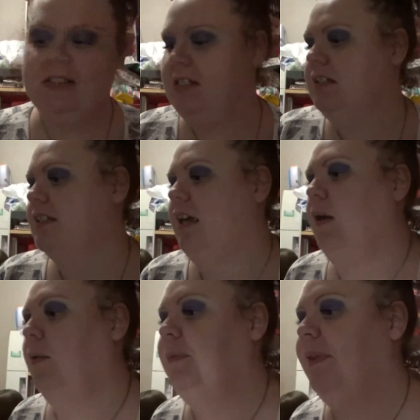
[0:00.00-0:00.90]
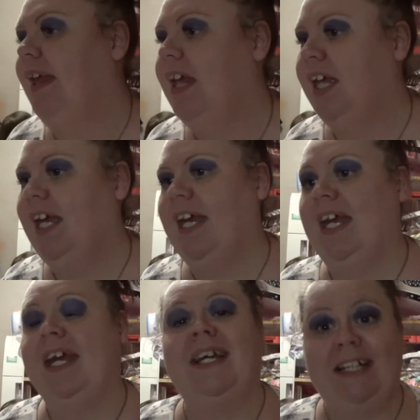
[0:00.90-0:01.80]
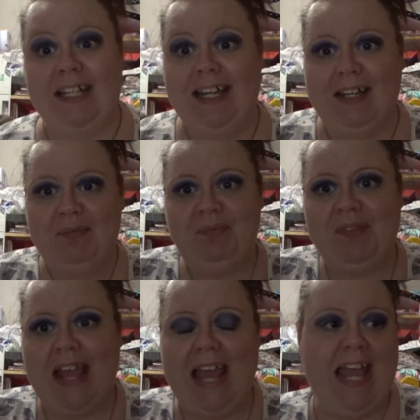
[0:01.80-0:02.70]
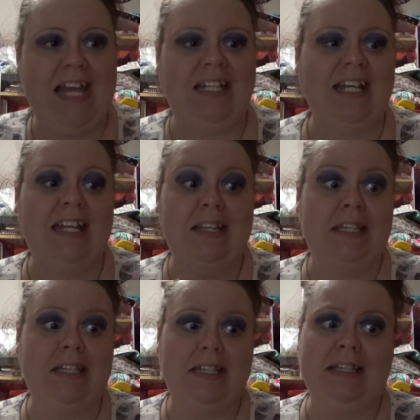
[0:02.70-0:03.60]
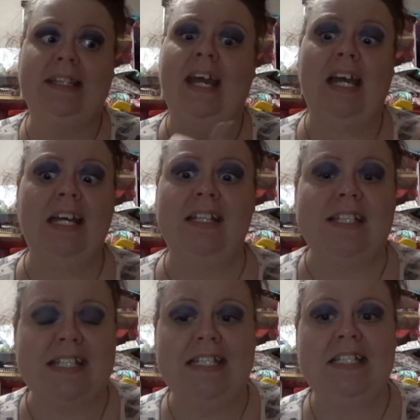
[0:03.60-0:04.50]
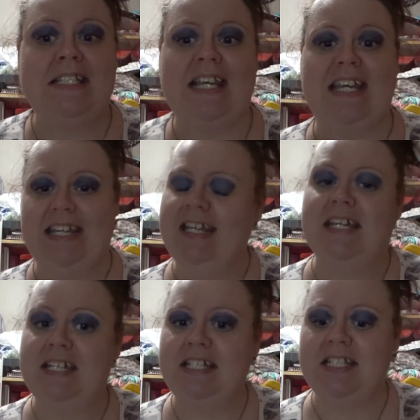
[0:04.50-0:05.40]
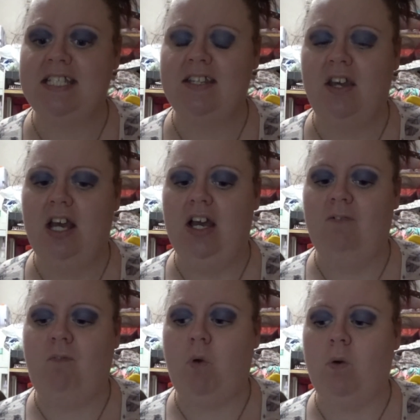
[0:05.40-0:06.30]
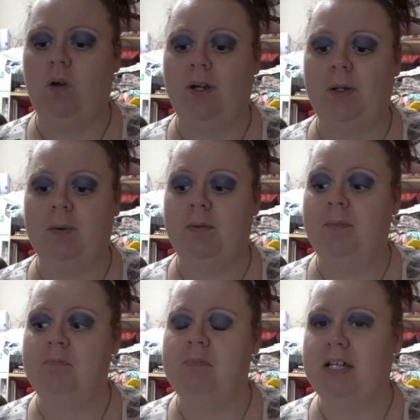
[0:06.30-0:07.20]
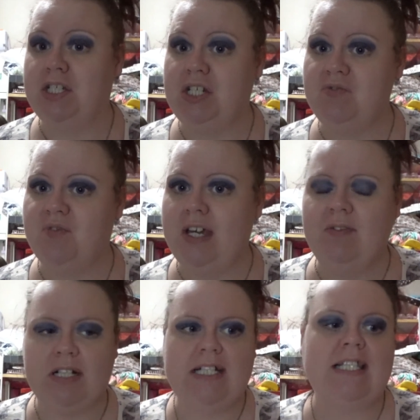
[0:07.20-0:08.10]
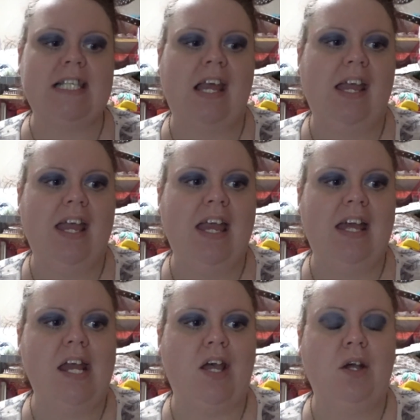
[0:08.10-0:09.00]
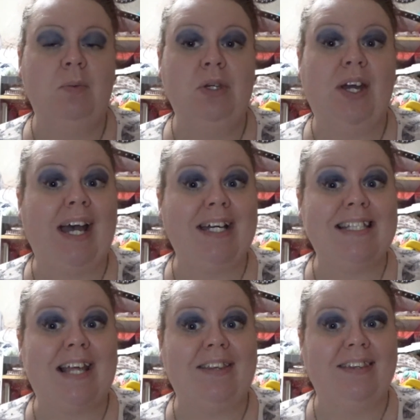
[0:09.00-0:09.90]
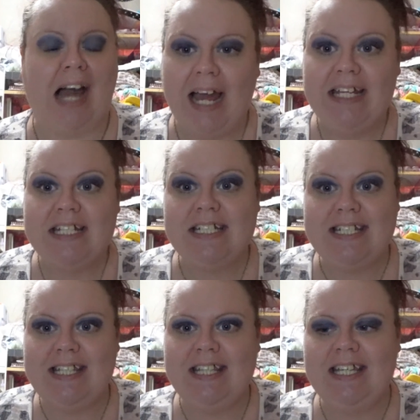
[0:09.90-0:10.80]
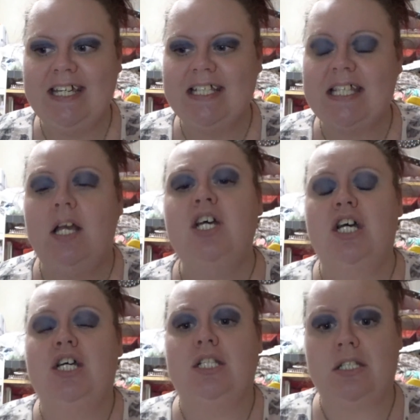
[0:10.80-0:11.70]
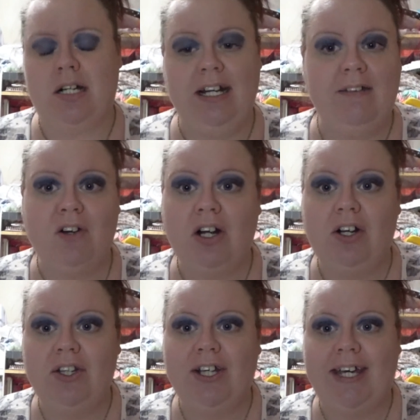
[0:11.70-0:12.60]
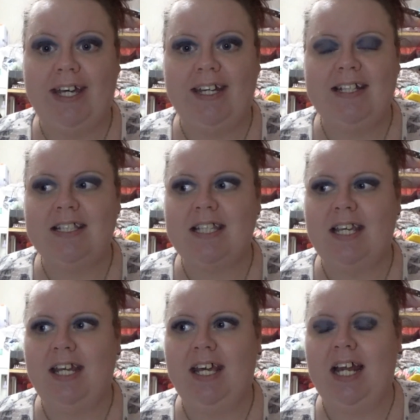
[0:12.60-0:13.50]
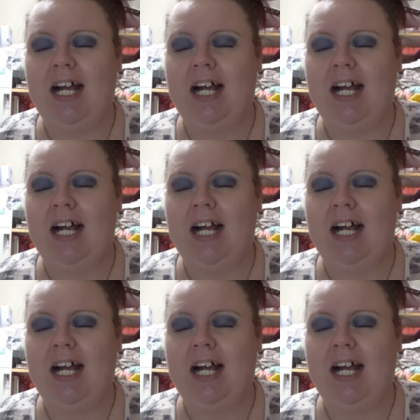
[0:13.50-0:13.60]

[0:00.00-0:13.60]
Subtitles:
So yeah, and that is it for my June favorites, and I hope you guys liked this. Sorry for all the edits in it.